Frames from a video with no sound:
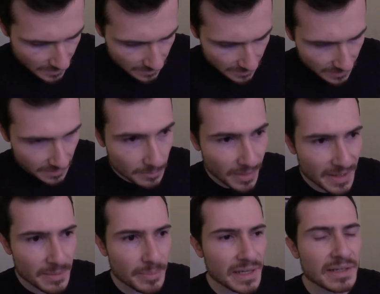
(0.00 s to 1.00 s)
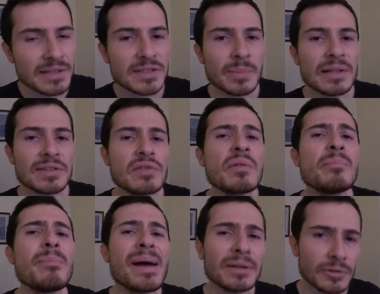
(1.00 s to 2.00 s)
that in my opinion smells
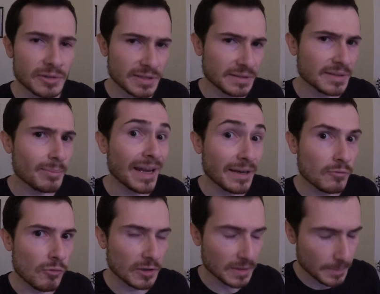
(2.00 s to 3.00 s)
even better than the black one.